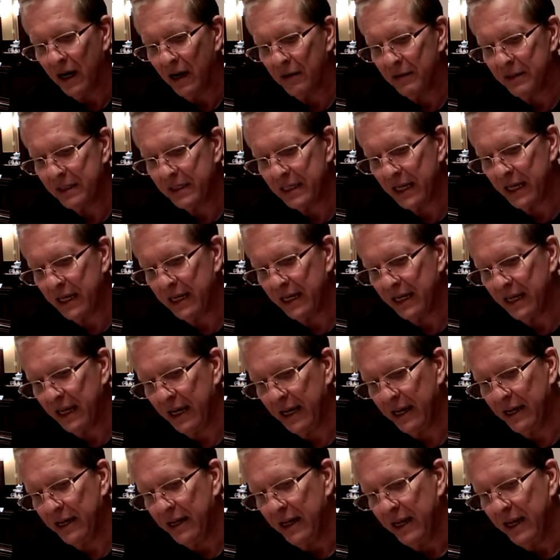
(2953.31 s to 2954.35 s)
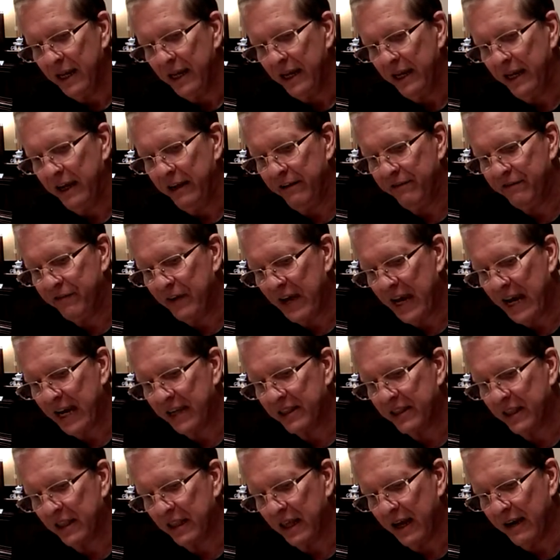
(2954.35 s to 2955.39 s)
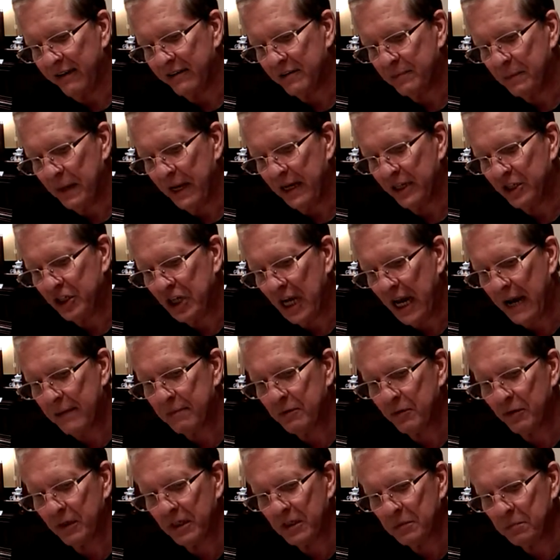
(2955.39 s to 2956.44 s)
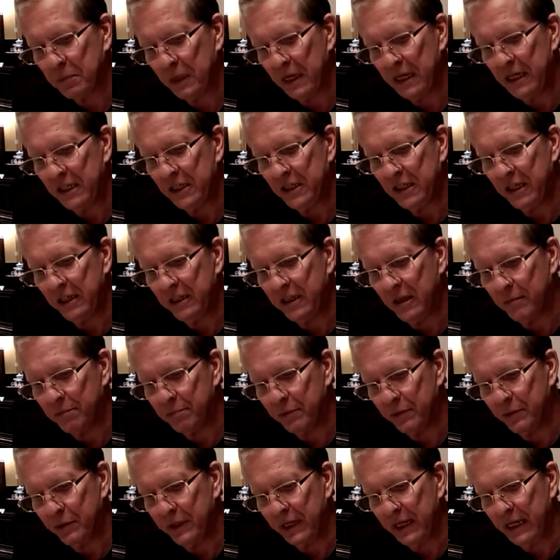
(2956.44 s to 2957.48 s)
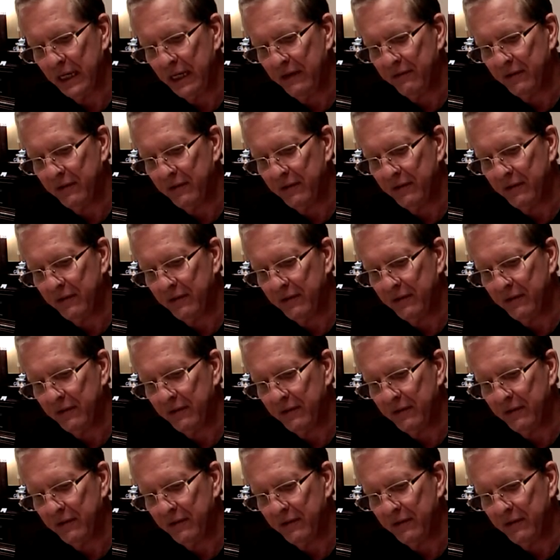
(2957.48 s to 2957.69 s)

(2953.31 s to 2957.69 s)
Let me say it again. In fact, the lifespan chapter explains that the Buddha,